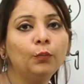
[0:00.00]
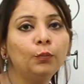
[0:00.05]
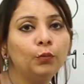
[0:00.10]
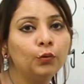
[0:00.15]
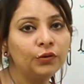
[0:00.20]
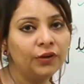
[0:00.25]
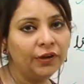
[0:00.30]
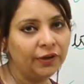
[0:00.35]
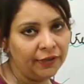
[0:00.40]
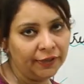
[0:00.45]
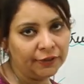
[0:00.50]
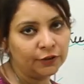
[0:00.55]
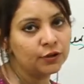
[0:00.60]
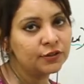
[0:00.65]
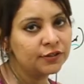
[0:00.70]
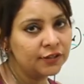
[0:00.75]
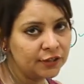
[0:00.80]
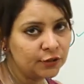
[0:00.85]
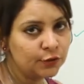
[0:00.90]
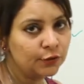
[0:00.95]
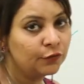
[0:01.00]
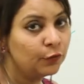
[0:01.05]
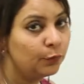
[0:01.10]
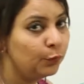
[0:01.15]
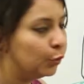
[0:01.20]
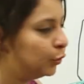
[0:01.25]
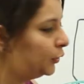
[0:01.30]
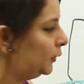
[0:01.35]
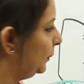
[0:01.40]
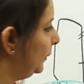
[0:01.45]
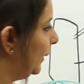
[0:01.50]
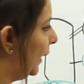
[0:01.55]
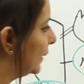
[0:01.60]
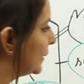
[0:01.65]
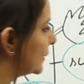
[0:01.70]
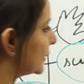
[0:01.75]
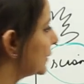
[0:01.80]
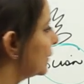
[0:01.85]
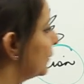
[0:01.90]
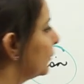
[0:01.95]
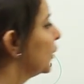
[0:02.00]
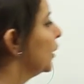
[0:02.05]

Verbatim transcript: both the characteristics of the both the plants.